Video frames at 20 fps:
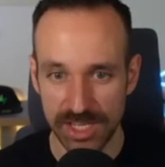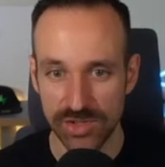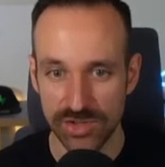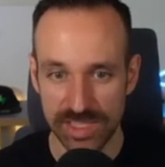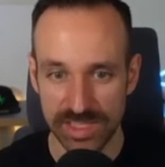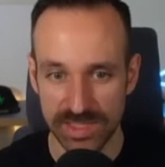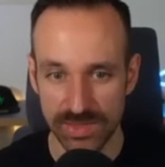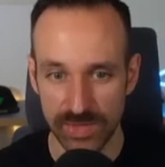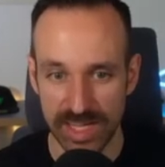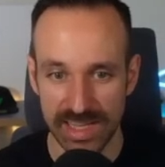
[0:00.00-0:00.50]

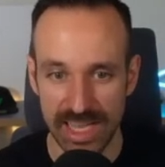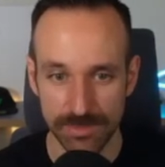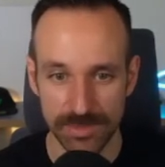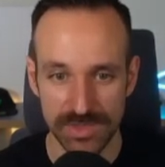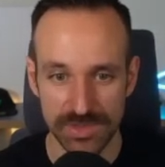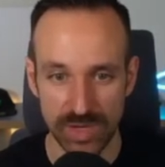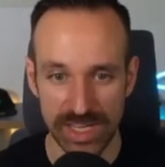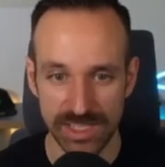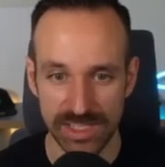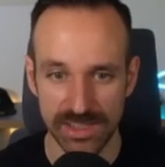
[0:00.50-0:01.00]
Usually this file
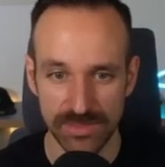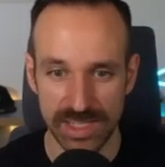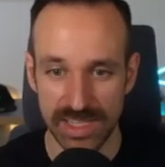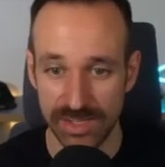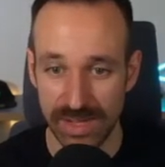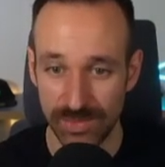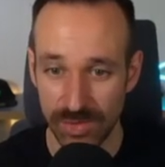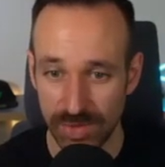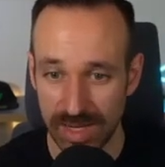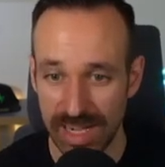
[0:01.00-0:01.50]
happens right here, and
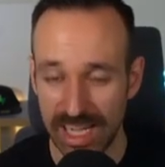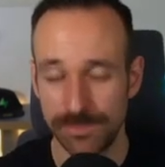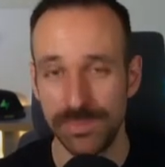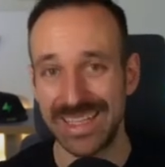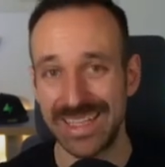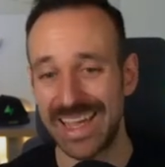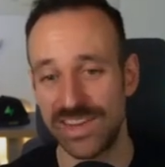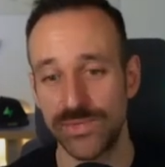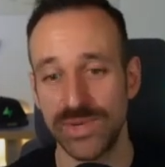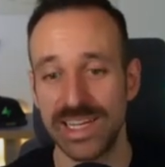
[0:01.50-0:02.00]
then you have your
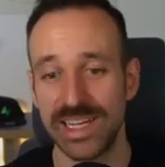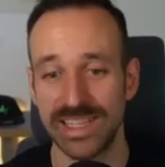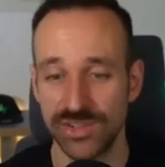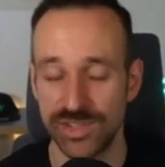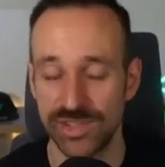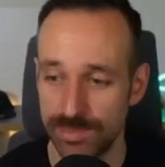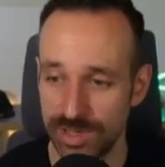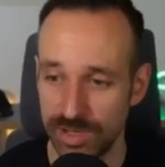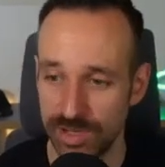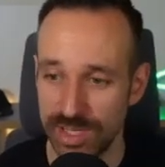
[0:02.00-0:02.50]
IPA file that you
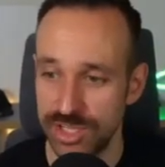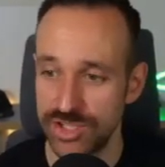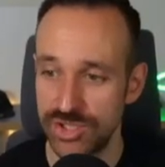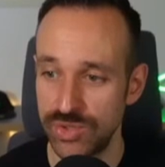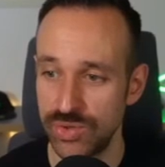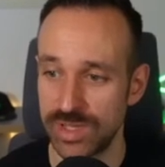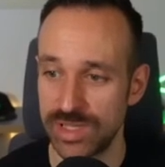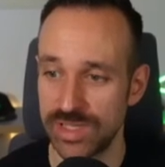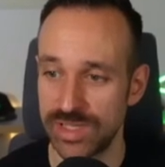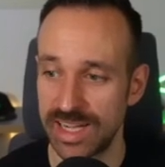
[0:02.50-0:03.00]
can deploy
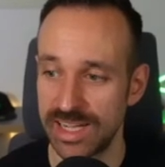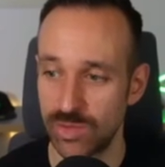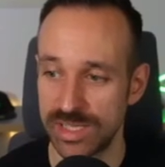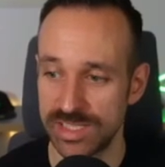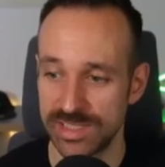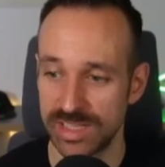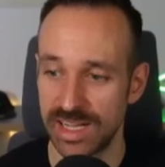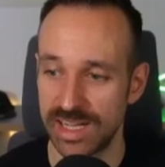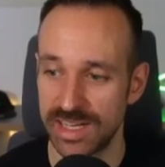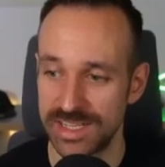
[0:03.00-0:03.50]
to an
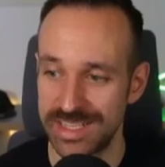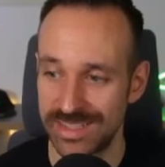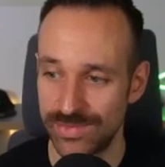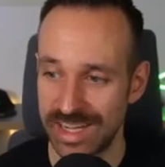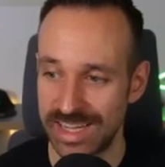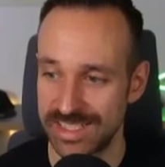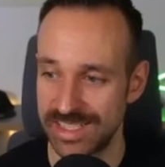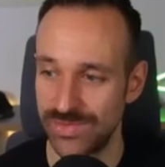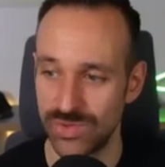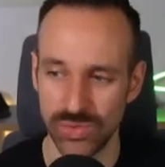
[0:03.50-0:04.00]
iOS
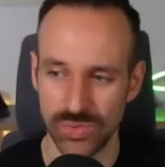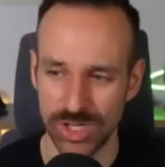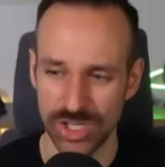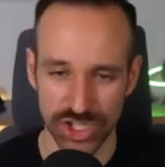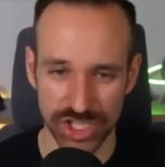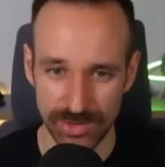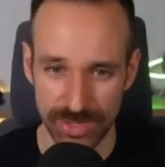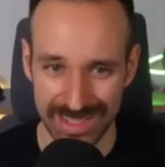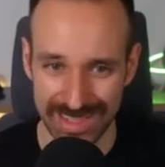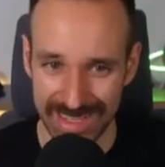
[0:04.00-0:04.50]
device if you want
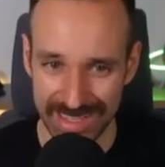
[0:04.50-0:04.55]
to share